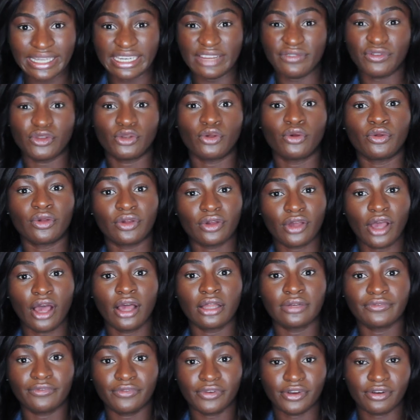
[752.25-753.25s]
And if you
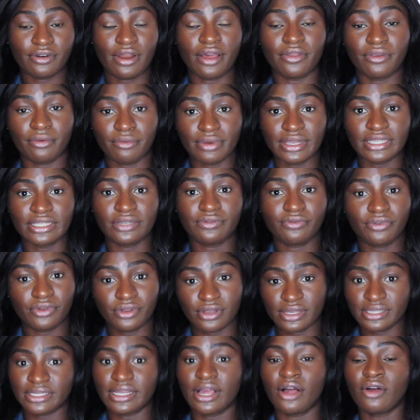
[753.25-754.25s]
can't figure out the reason for
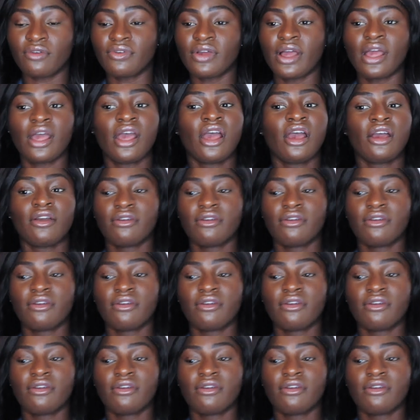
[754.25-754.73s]
yourself,